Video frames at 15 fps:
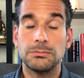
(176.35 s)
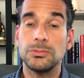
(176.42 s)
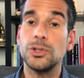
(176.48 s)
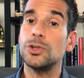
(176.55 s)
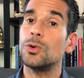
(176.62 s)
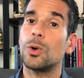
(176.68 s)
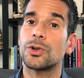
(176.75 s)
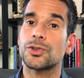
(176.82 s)
Do
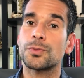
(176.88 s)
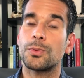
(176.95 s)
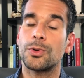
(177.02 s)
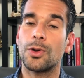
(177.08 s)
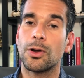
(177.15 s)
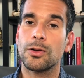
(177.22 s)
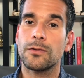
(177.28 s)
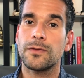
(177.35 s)
you watch
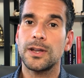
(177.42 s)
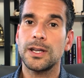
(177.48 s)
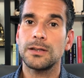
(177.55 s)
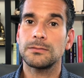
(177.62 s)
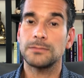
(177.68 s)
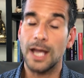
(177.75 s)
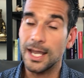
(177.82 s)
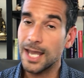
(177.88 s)
pornography?
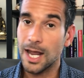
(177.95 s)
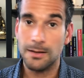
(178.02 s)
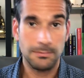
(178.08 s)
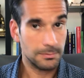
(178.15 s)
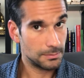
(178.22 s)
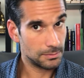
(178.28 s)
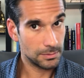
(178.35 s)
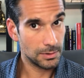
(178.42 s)

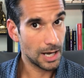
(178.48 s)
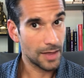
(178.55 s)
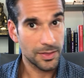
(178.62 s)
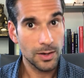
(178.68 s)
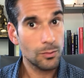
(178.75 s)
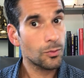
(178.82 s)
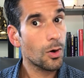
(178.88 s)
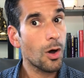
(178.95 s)
Again,
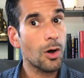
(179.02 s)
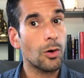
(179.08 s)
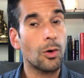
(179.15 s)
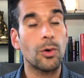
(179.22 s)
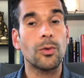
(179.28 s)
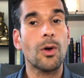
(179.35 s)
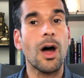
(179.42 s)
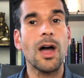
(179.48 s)
nothing wrong
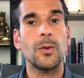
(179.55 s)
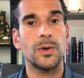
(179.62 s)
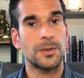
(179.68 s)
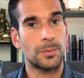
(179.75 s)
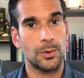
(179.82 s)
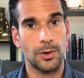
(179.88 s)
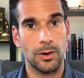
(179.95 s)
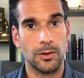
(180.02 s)
or right with
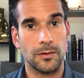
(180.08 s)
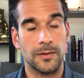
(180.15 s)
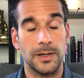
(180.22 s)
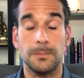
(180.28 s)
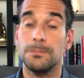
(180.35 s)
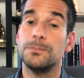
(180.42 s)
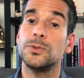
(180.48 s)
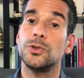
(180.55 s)
pornography.